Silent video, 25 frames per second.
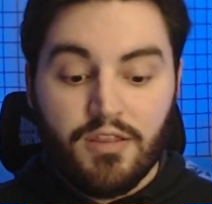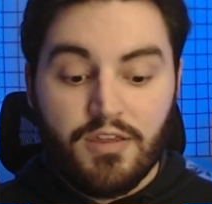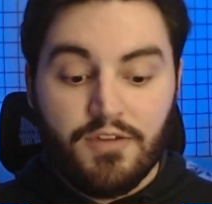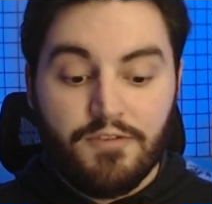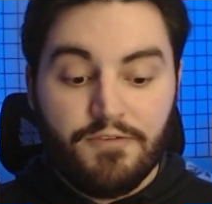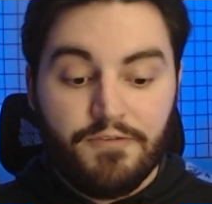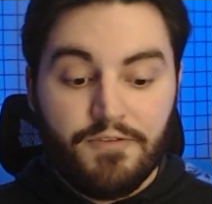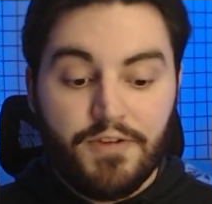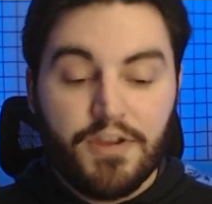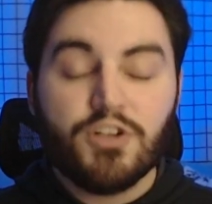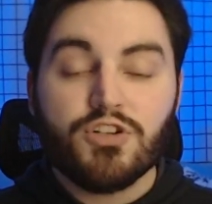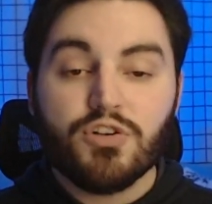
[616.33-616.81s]

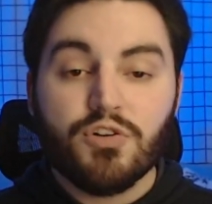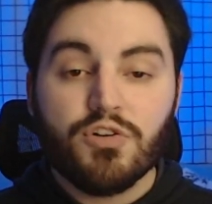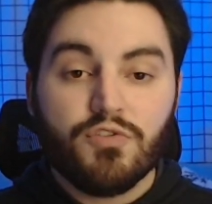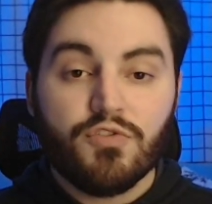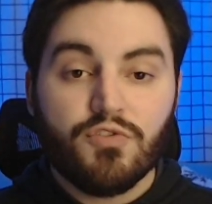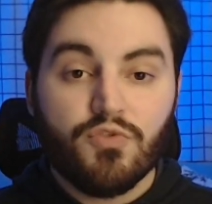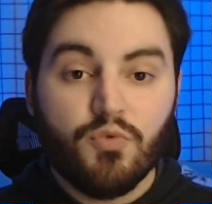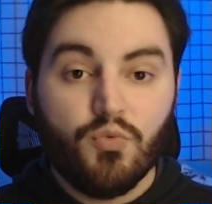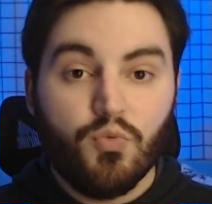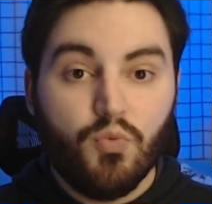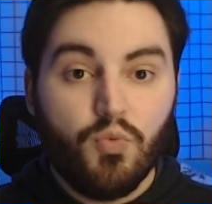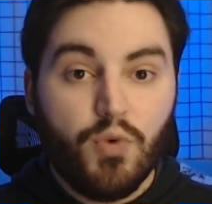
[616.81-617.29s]
features
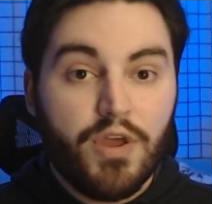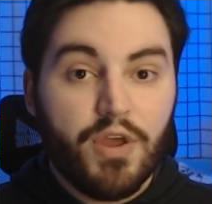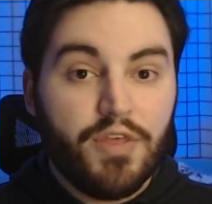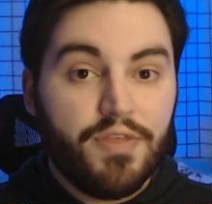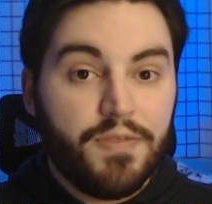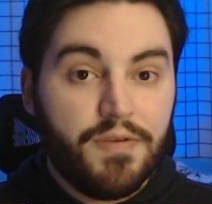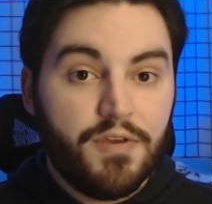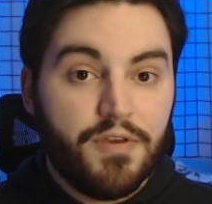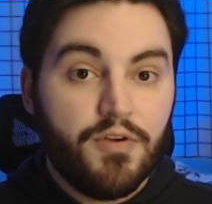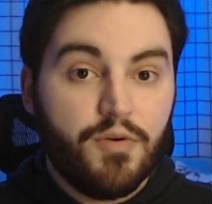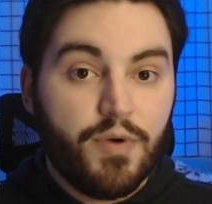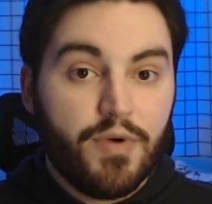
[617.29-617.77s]
with
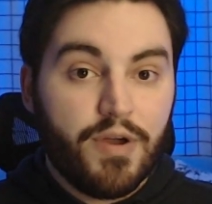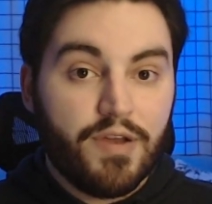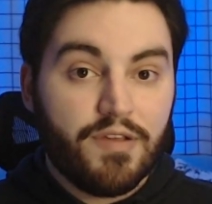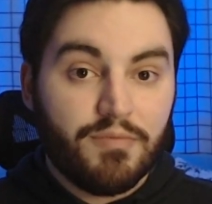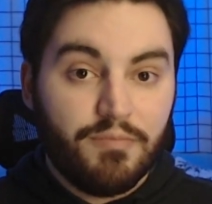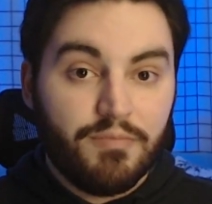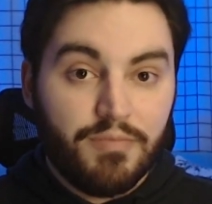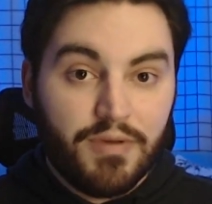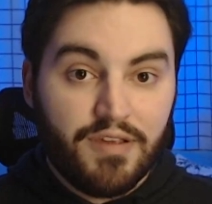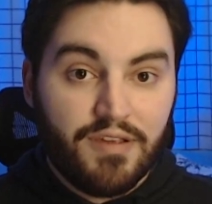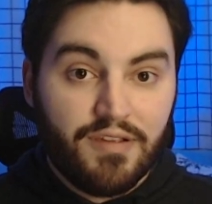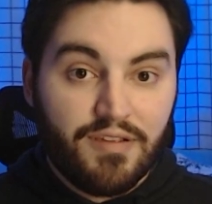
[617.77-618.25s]

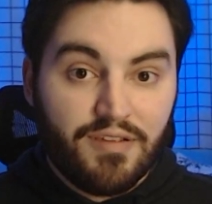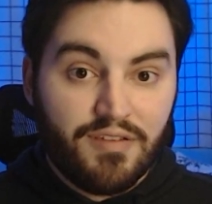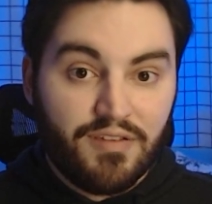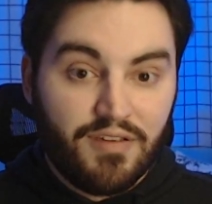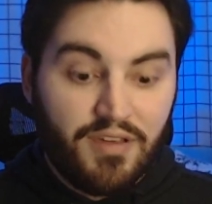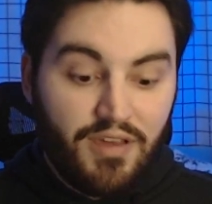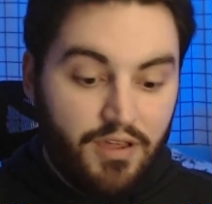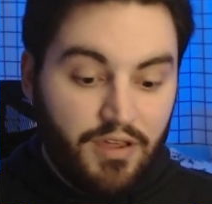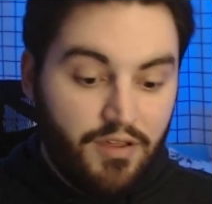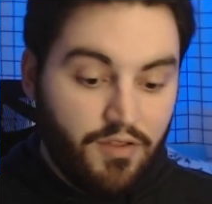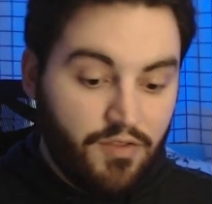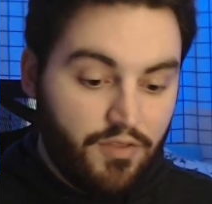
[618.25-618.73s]
USB-C,